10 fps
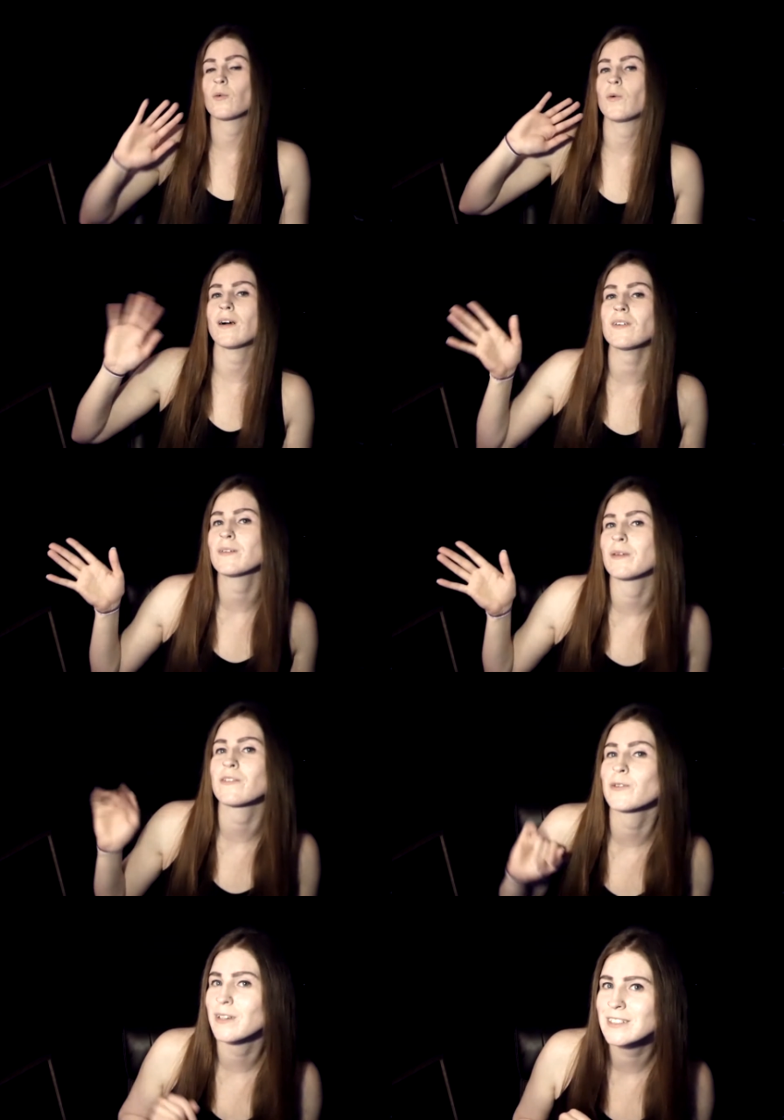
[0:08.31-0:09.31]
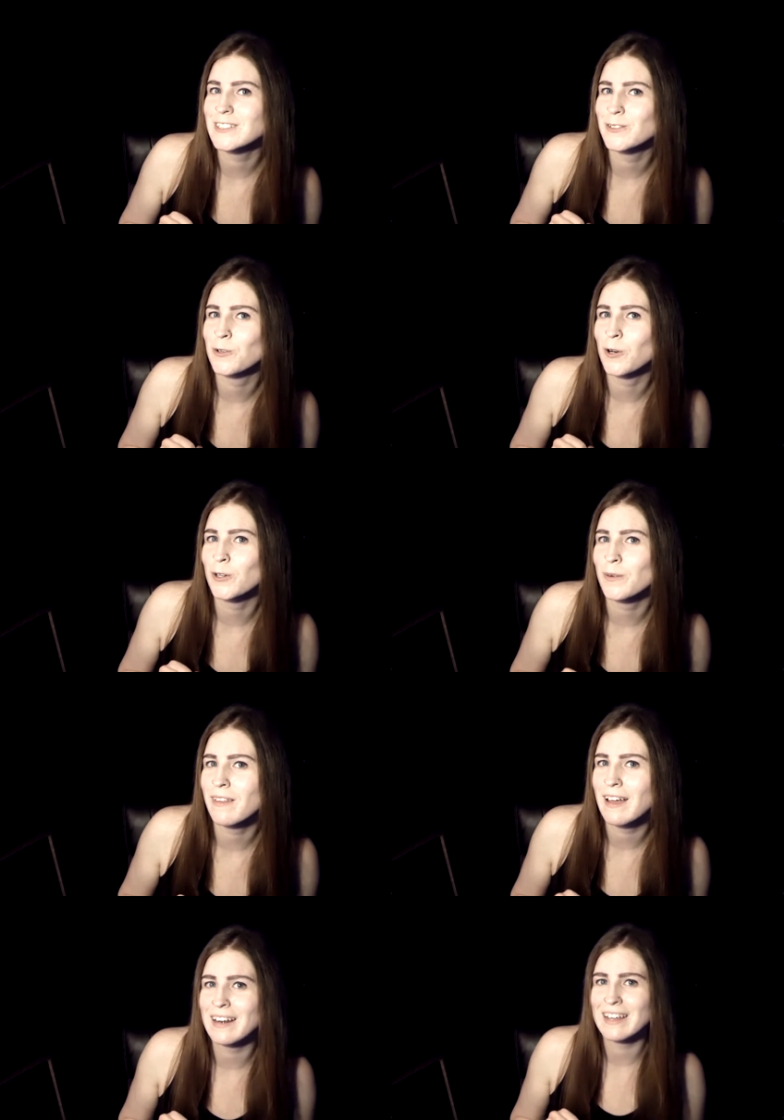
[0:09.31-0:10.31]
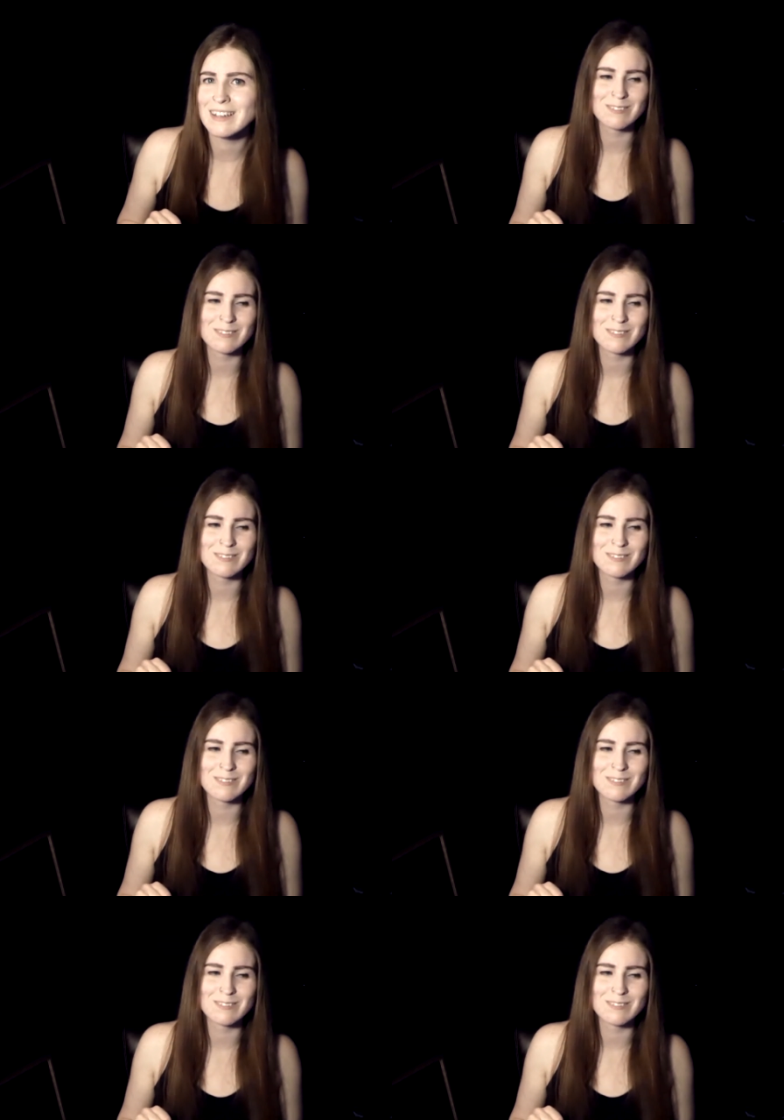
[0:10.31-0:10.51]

Welcome everyone to Horror with Heidi.